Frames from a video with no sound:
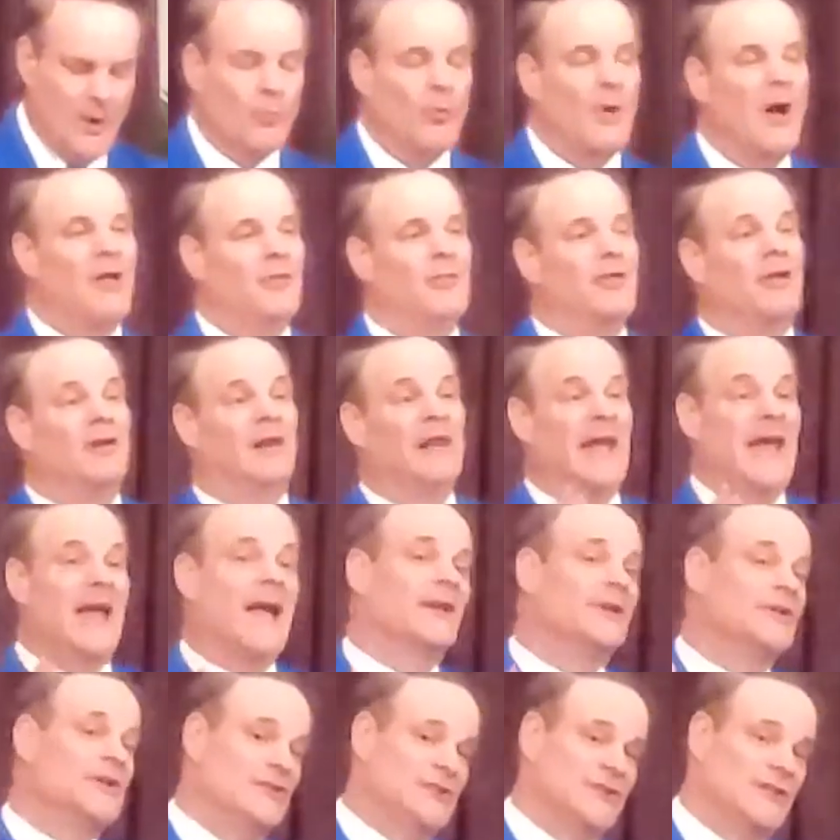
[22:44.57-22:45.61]
Well, the
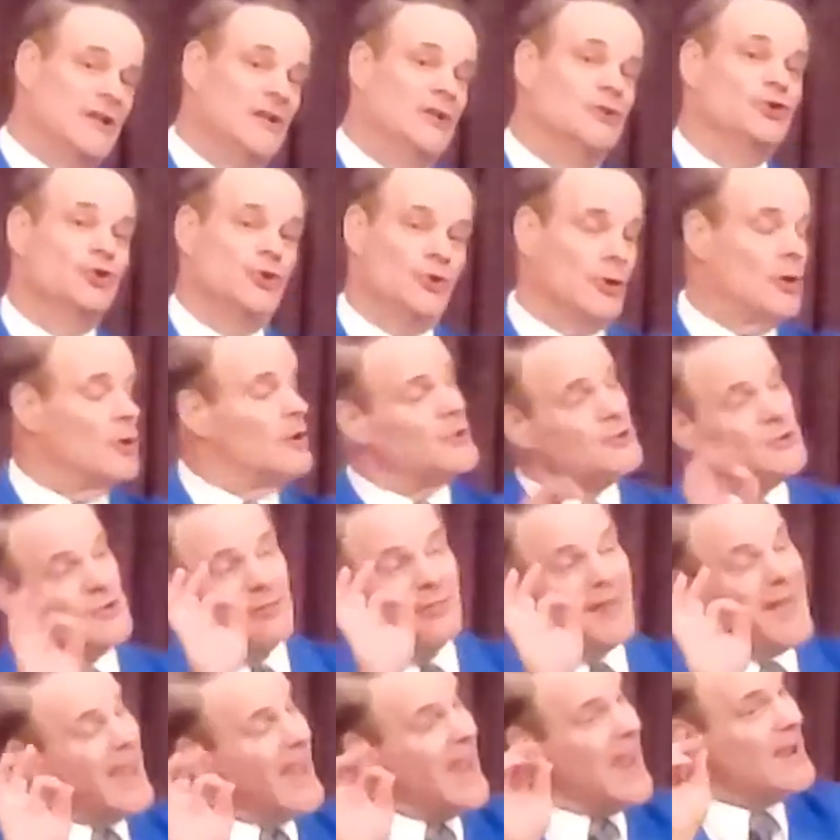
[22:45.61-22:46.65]
Laodicean church,
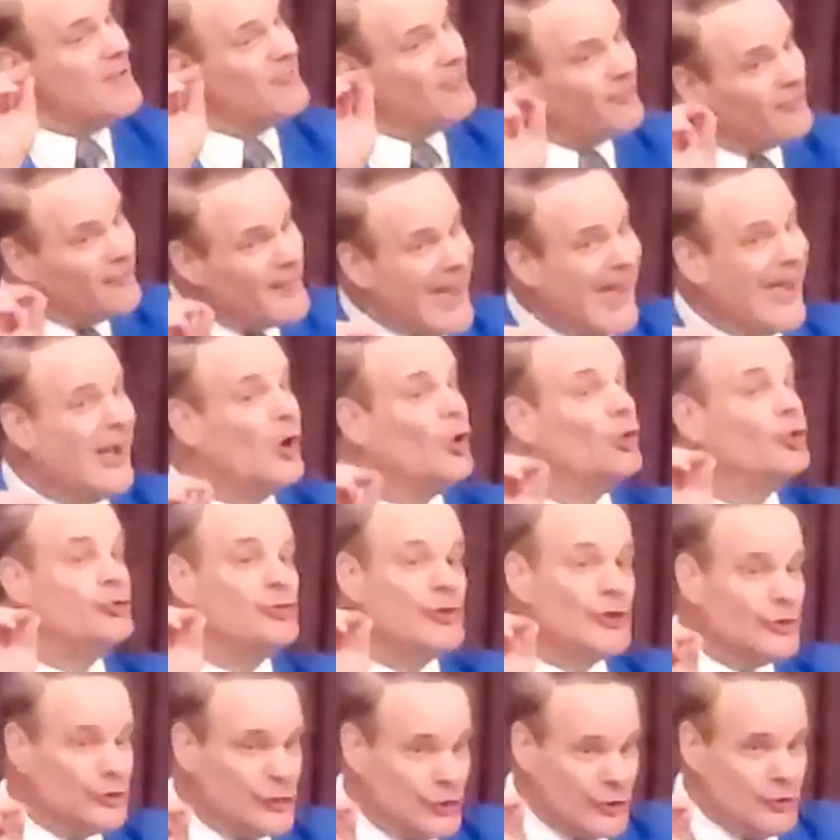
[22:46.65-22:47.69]
they failed
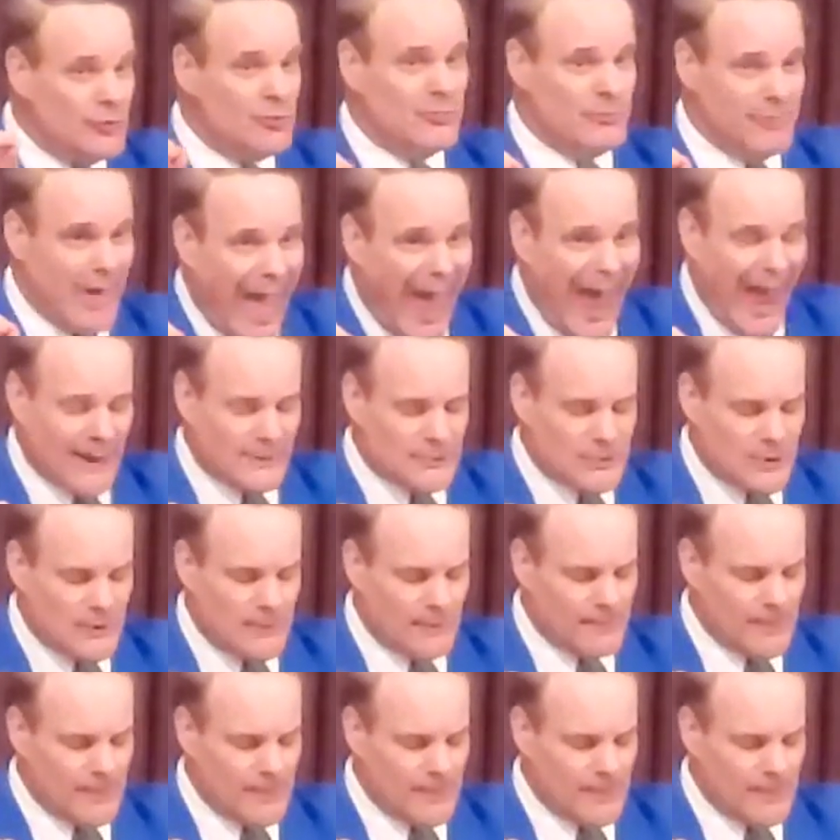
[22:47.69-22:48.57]
to do that.